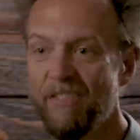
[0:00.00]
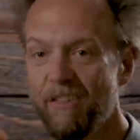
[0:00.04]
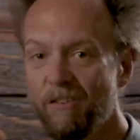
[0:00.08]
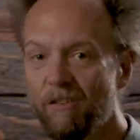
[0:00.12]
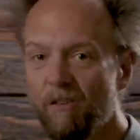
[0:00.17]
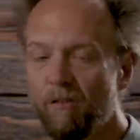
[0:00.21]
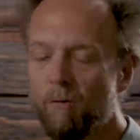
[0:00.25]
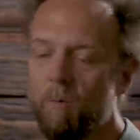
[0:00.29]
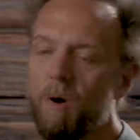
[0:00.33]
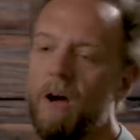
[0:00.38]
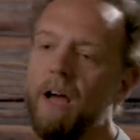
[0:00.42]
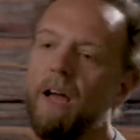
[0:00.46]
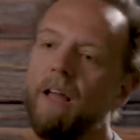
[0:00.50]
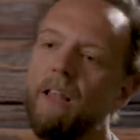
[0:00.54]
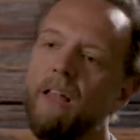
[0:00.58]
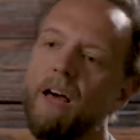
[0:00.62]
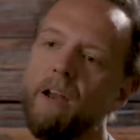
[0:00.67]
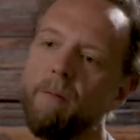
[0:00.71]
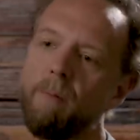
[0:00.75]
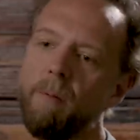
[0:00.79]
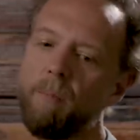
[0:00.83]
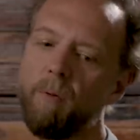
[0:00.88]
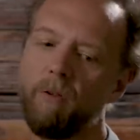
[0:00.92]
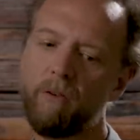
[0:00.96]
This is why a
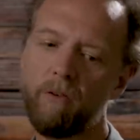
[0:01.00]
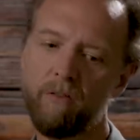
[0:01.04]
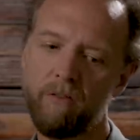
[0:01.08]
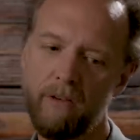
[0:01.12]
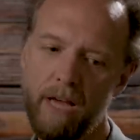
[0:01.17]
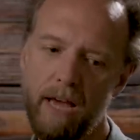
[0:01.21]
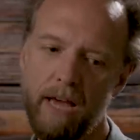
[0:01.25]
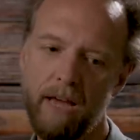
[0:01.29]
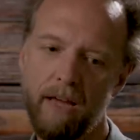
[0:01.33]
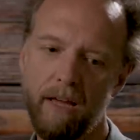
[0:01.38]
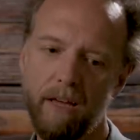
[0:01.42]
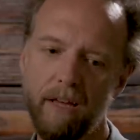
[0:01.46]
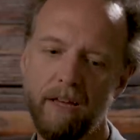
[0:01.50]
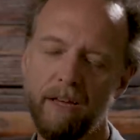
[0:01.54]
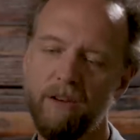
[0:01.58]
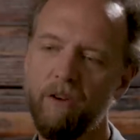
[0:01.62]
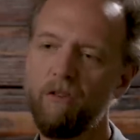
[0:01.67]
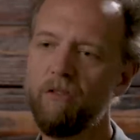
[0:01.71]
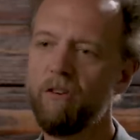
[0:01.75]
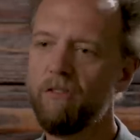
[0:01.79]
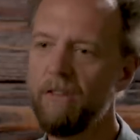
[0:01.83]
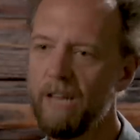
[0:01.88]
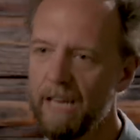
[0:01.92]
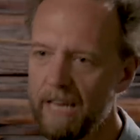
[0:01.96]
lot of people say
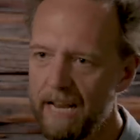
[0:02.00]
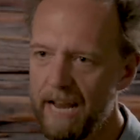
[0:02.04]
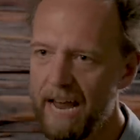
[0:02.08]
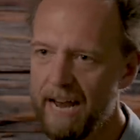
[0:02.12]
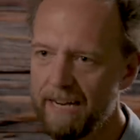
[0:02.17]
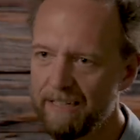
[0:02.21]
you should take an